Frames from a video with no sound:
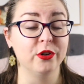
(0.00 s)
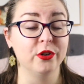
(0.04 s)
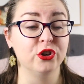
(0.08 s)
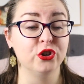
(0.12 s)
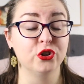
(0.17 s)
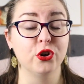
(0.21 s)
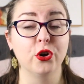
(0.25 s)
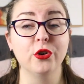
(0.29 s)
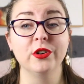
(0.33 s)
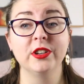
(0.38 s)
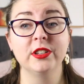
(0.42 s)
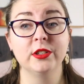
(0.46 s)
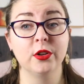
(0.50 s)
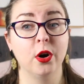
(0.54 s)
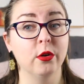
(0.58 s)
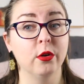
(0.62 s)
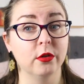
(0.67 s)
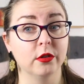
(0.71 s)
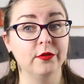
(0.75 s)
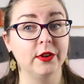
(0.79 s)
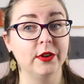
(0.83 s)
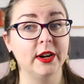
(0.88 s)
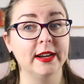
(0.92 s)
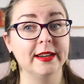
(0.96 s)
And Joan is
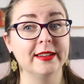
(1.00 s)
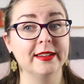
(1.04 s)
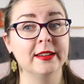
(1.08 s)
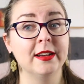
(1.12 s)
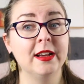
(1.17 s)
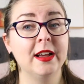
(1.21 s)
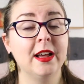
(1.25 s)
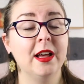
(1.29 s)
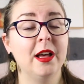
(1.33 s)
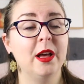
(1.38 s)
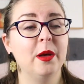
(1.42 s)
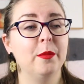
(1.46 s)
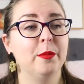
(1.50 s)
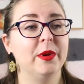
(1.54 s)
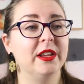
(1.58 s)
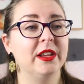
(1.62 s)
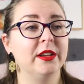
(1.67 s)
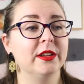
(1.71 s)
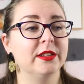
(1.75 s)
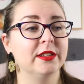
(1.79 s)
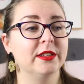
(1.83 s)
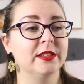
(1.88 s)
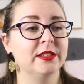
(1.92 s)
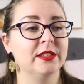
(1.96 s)
horrified
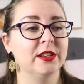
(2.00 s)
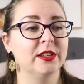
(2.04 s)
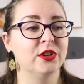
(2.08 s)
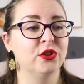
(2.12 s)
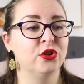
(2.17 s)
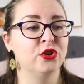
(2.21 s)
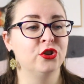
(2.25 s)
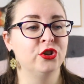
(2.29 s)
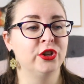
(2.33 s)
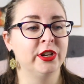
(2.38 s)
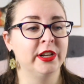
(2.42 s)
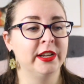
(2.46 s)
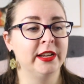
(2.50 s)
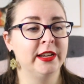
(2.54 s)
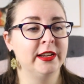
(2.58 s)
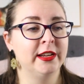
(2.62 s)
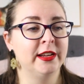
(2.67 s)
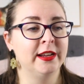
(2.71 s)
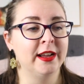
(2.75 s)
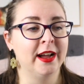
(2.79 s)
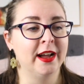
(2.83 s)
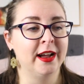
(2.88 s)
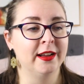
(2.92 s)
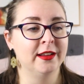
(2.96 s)
because
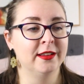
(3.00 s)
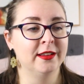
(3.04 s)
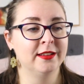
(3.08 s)
she